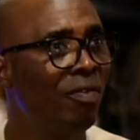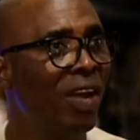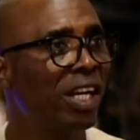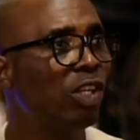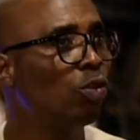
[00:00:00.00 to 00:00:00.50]

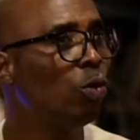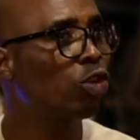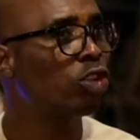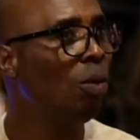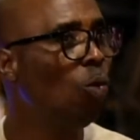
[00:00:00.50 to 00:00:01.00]
Very
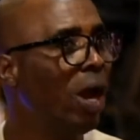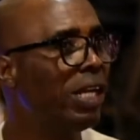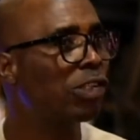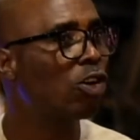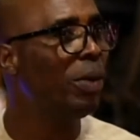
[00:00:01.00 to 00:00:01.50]
soon,
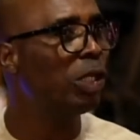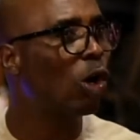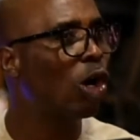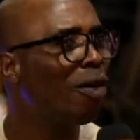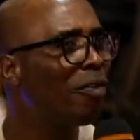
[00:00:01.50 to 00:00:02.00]
someone is coming
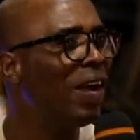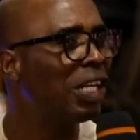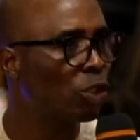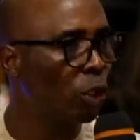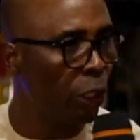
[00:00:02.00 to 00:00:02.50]
to
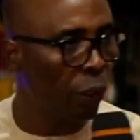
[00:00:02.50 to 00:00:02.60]
confess to